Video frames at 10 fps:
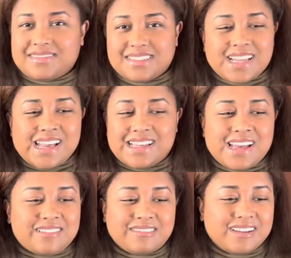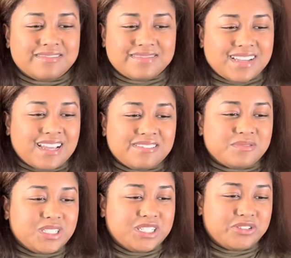I, I don't know. I didn't
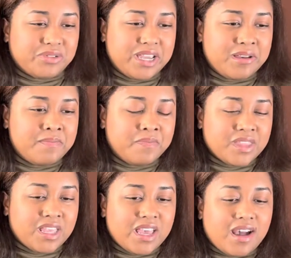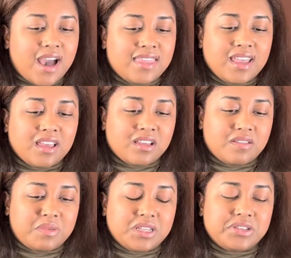really enjoy it. I think it could
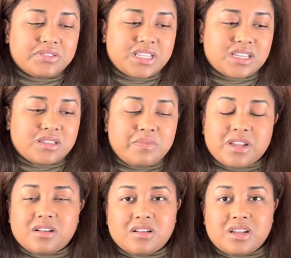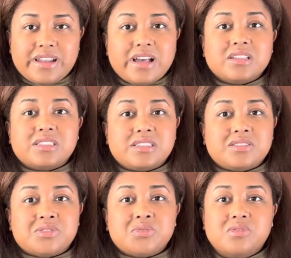have been used as a better
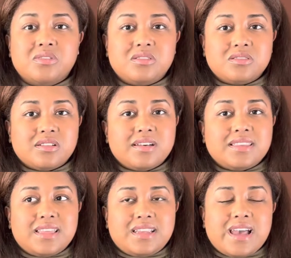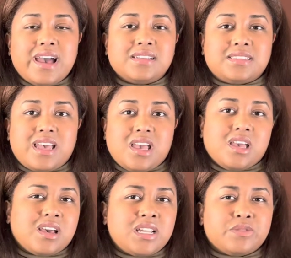analysis tool than as a
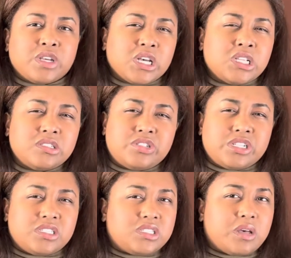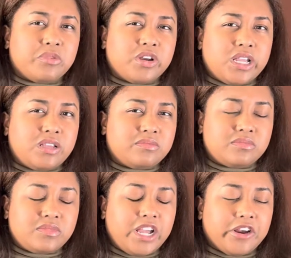kind of conclusion summary
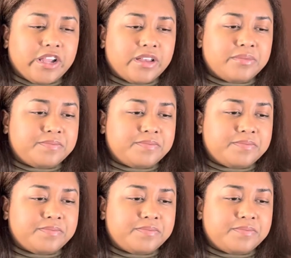area.